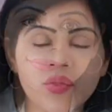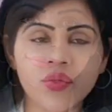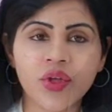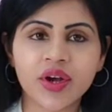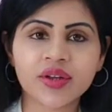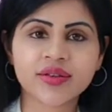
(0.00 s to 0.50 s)

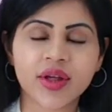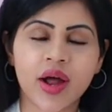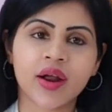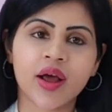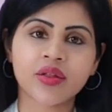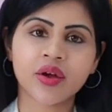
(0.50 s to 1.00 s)
There is
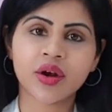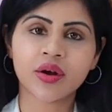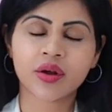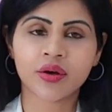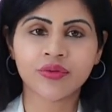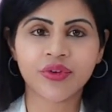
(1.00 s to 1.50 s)

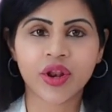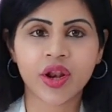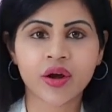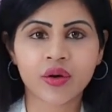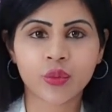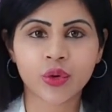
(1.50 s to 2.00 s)
another
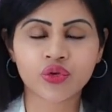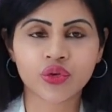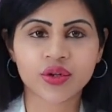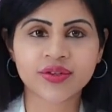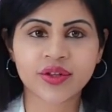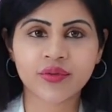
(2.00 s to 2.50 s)
filler which
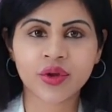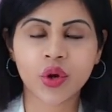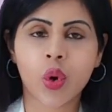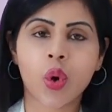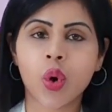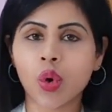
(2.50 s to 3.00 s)
is given
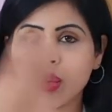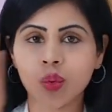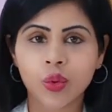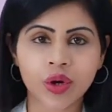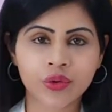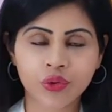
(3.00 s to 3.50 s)
all
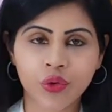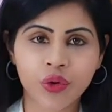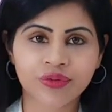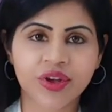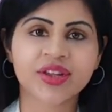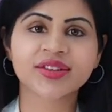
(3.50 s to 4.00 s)
over your
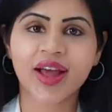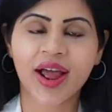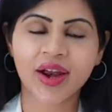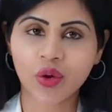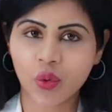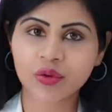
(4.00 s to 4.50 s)
face
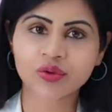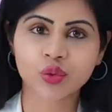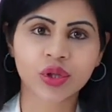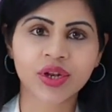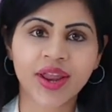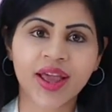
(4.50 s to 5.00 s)
and also
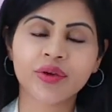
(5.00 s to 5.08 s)
the neck